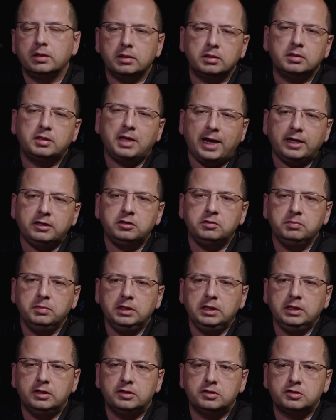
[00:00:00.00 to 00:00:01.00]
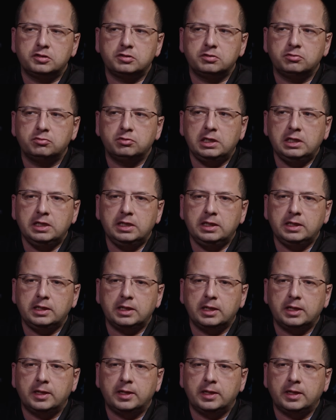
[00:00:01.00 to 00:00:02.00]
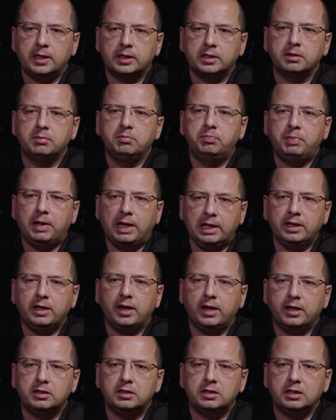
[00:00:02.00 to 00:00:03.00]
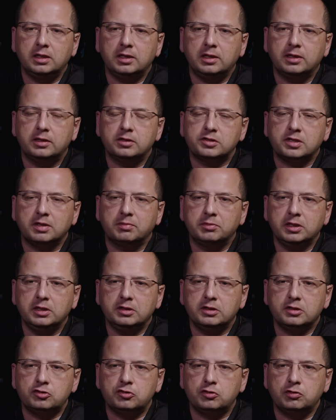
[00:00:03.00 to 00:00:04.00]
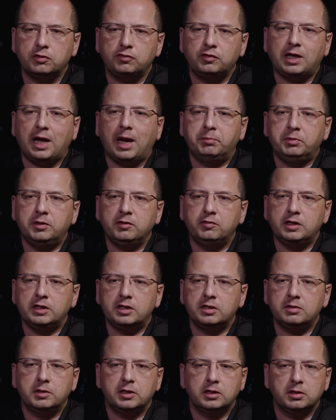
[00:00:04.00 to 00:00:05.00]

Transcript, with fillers: that to me is really uh, a compelling idea and something that sort of captivated me.